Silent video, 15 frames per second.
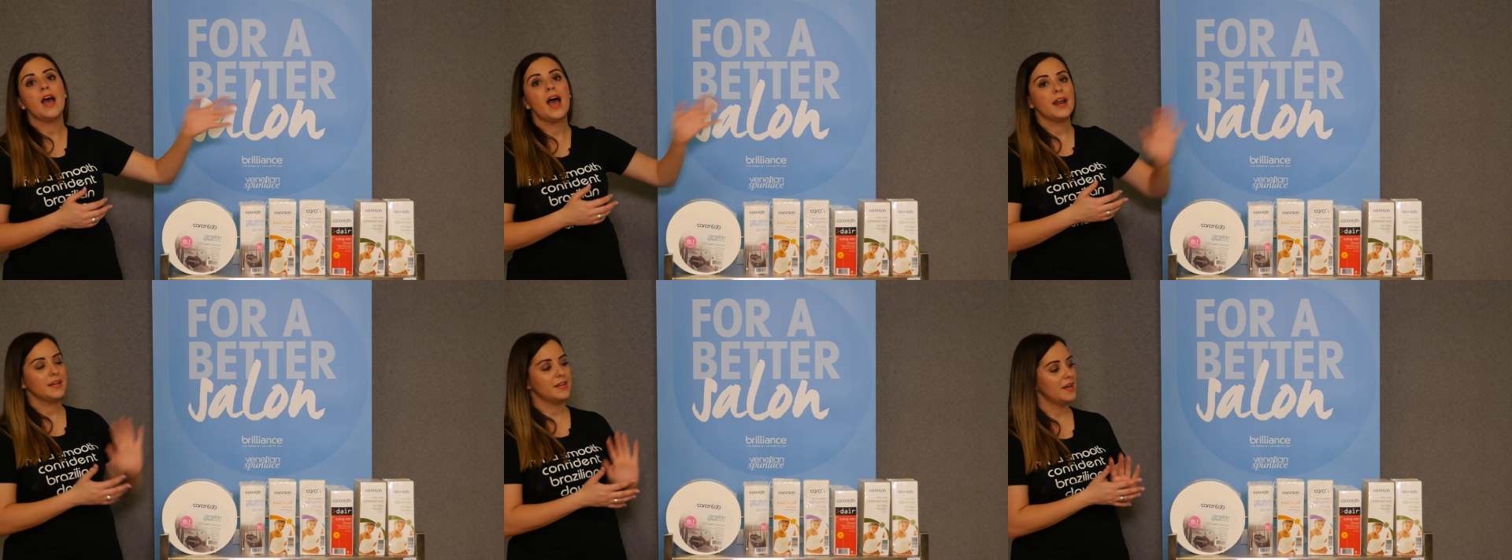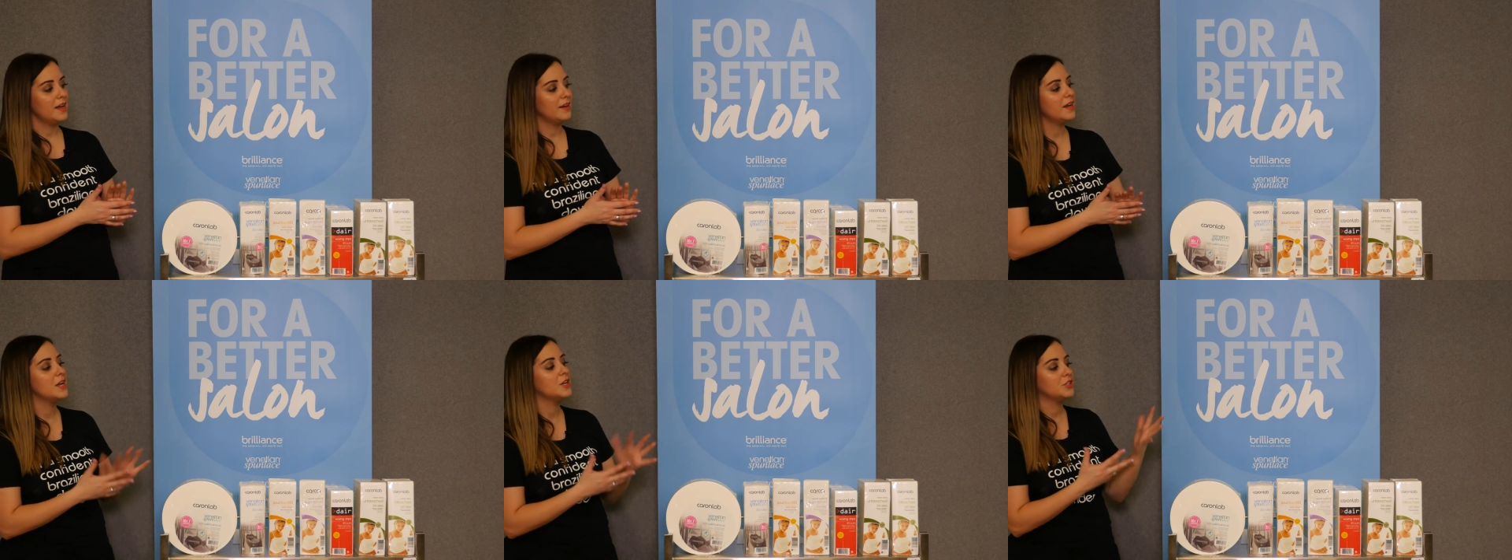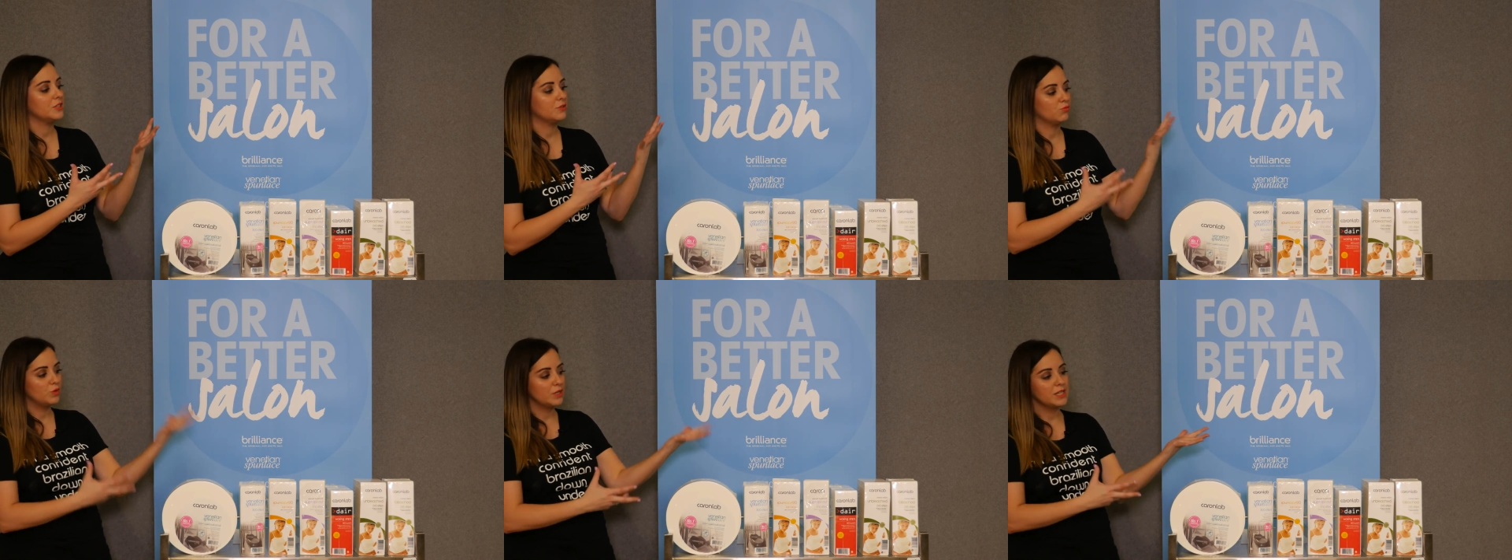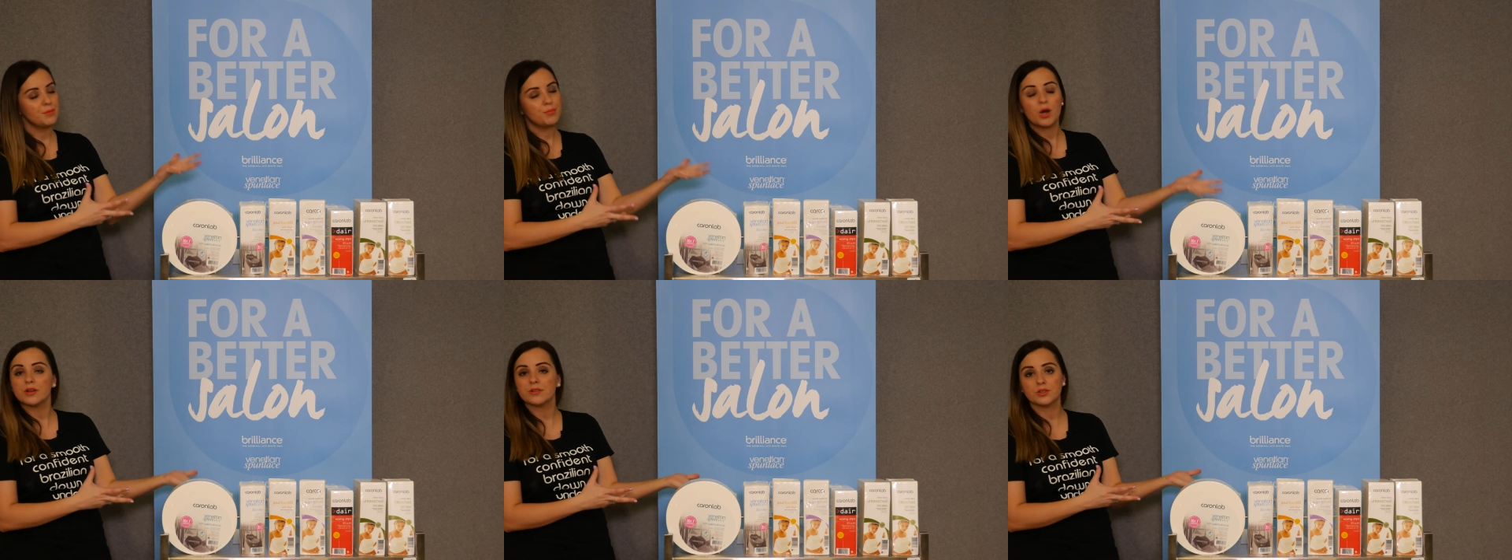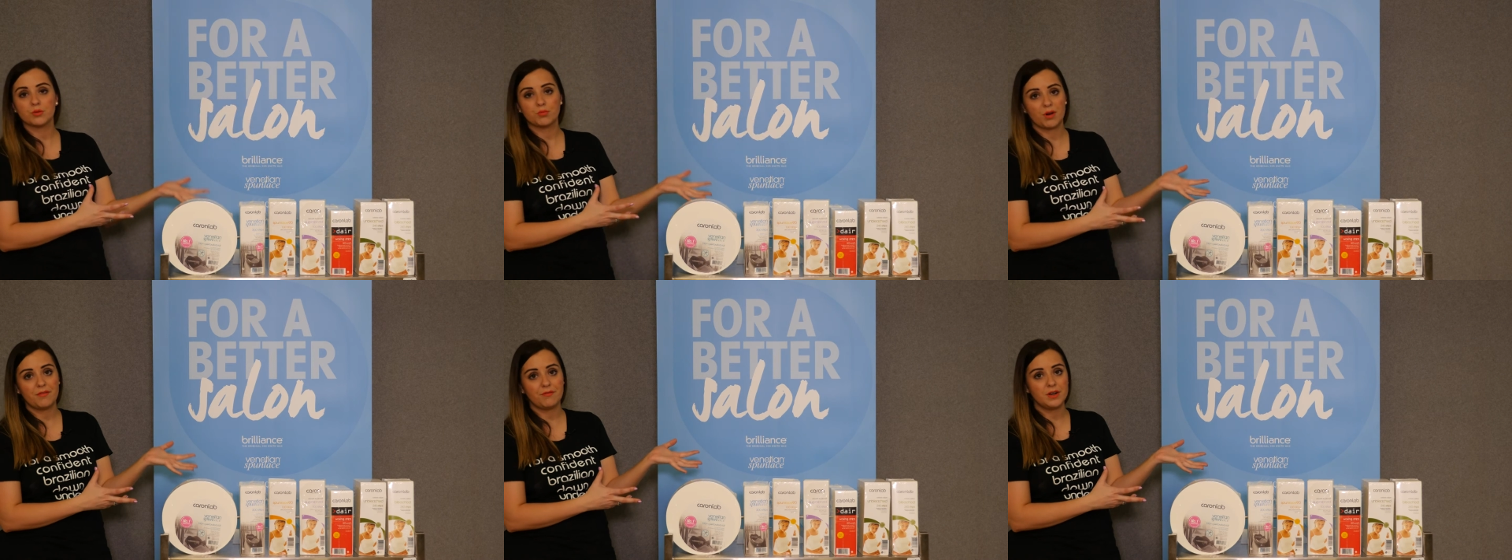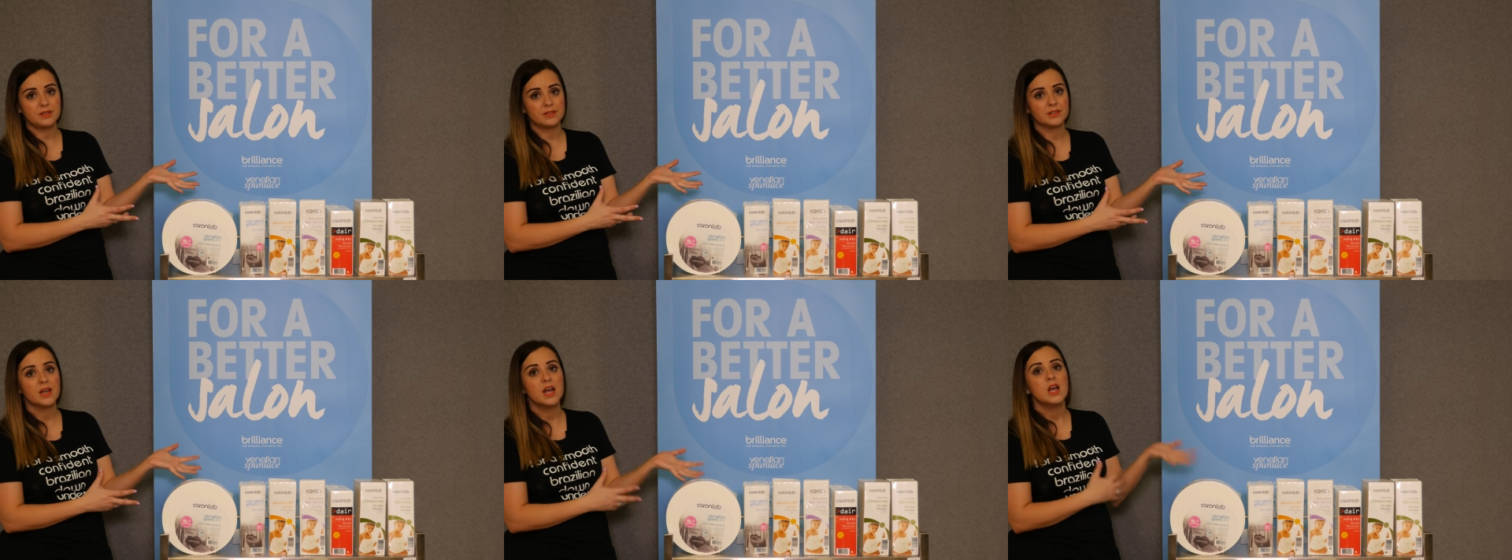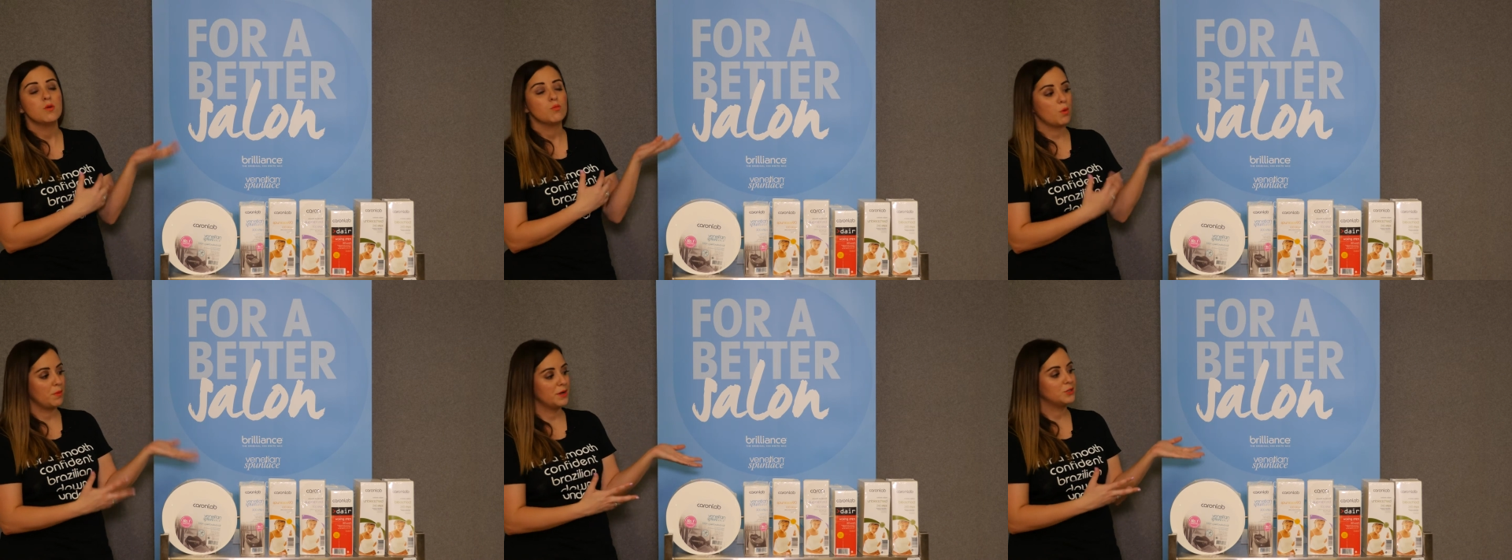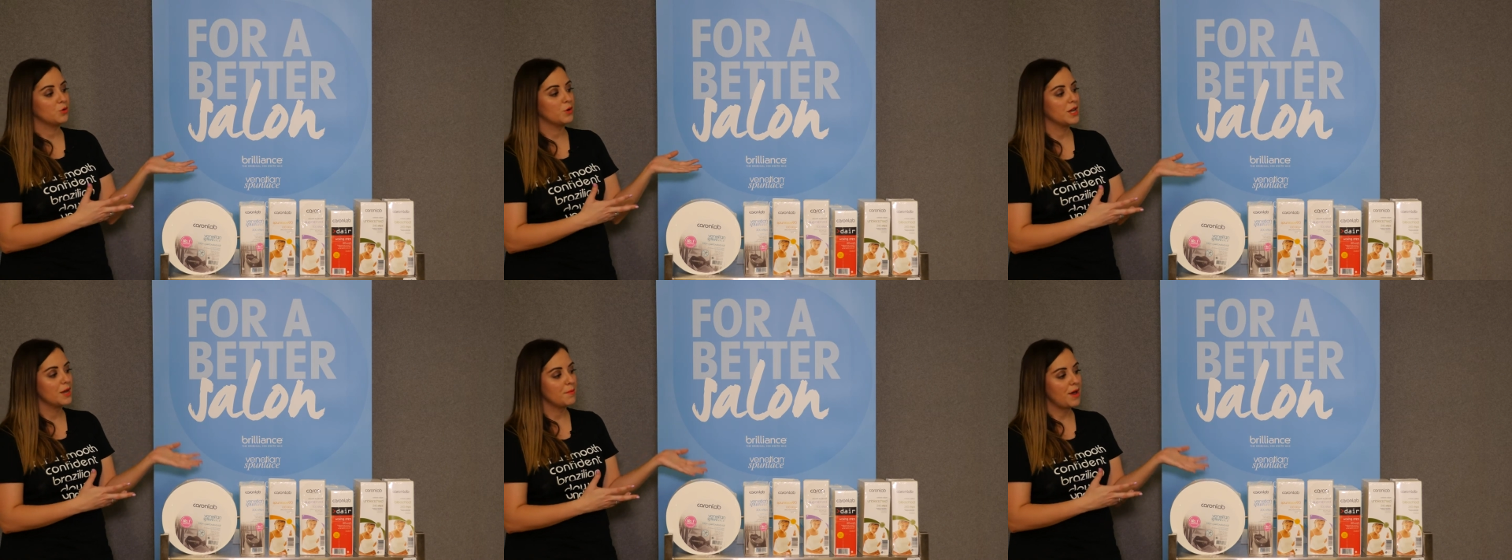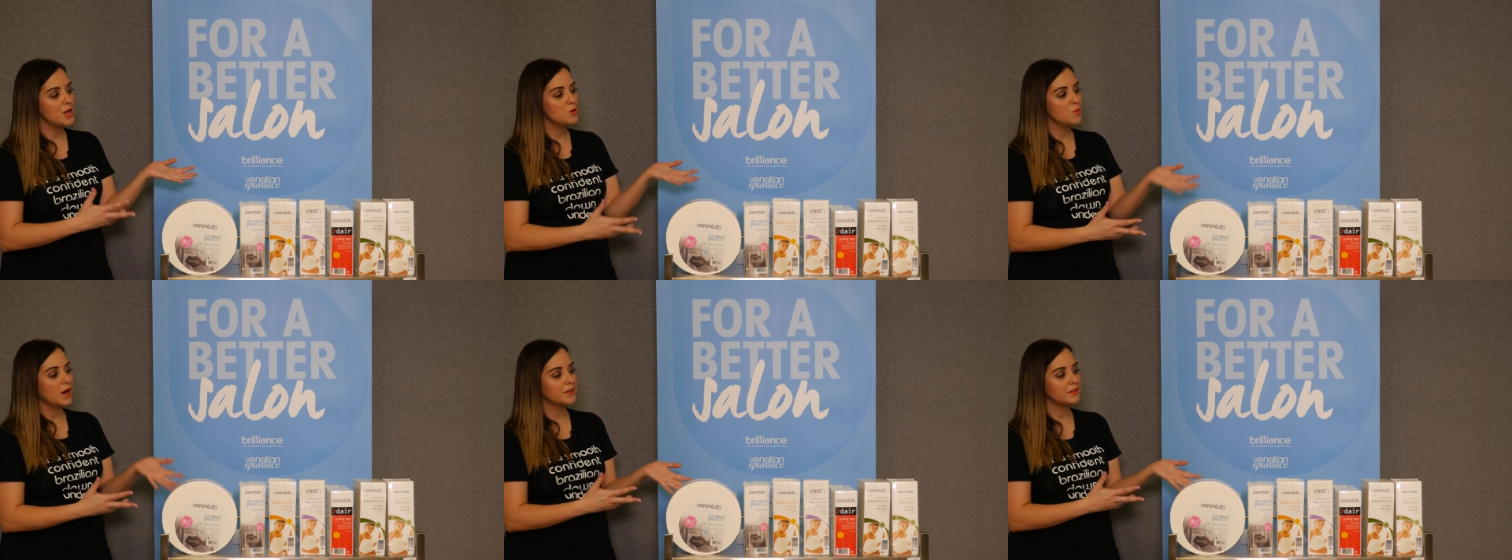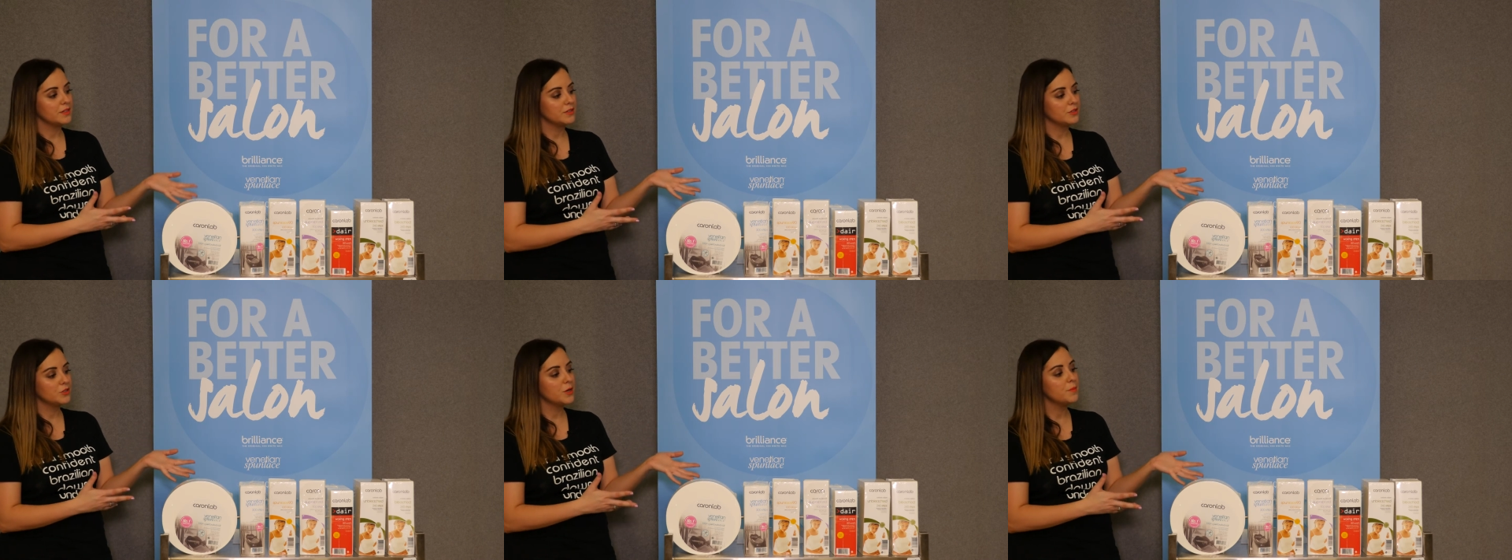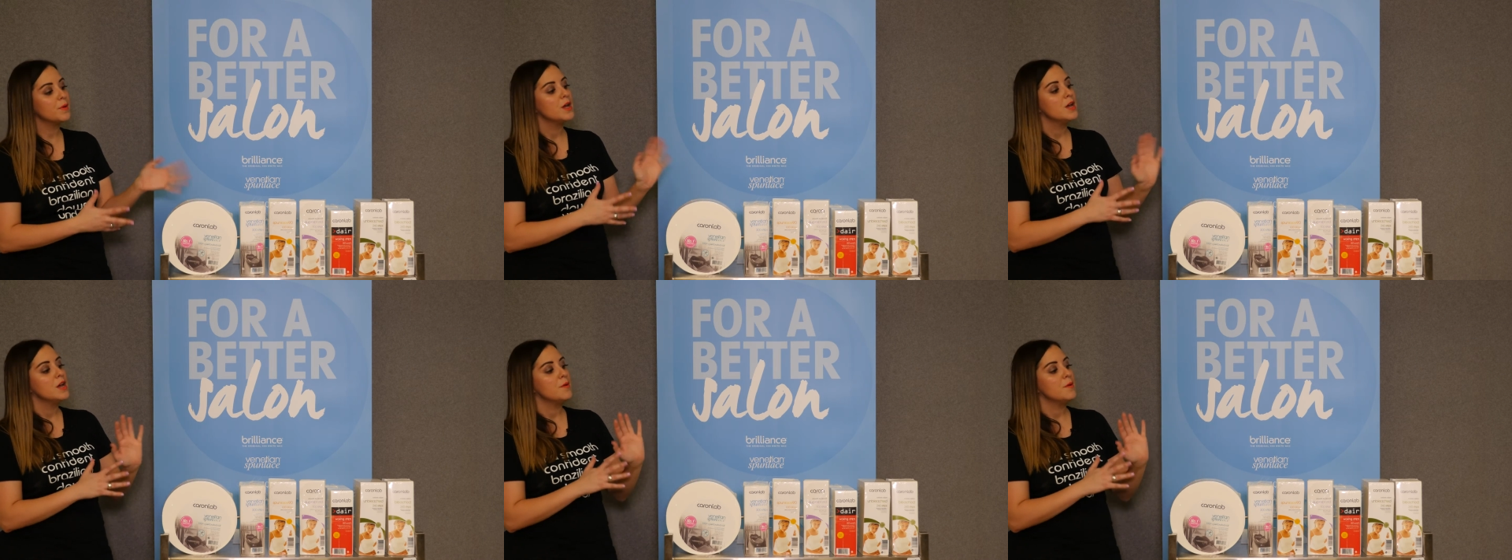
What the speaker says: And again, it's just really personal preference when we're talking about your waxing strip.